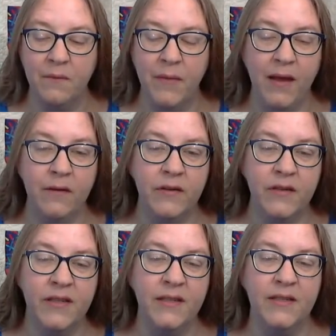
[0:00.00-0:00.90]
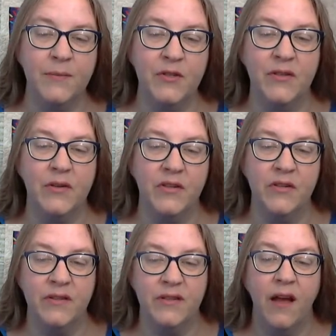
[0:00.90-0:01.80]
manners and
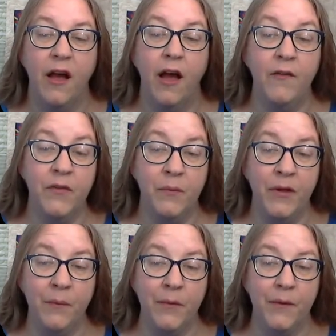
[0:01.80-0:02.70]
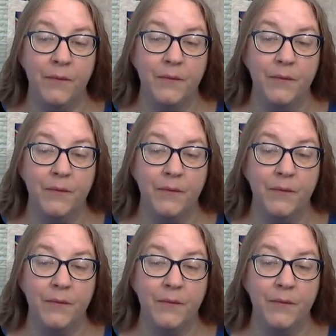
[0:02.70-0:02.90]
dispositions of the people,